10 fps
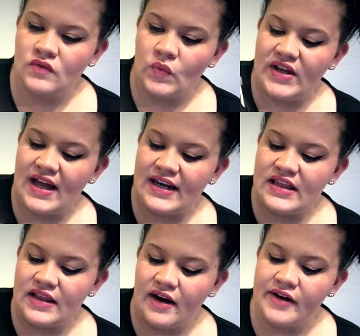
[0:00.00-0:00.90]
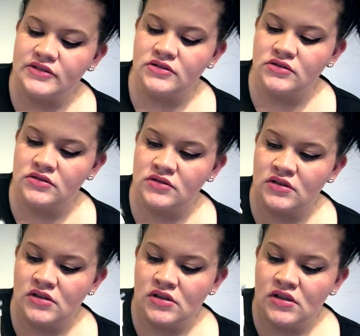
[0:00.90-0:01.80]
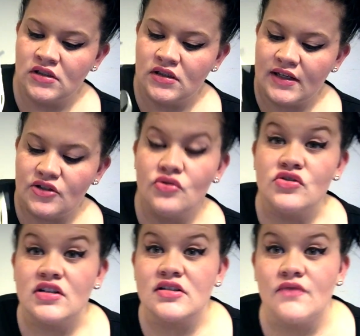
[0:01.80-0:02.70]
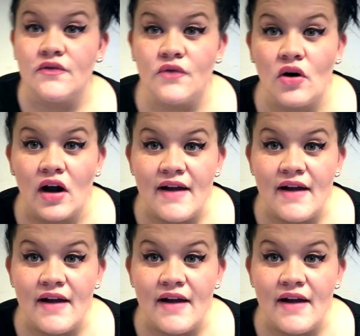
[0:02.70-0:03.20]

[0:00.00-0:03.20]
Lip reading: We got in there. And dude's 6'4",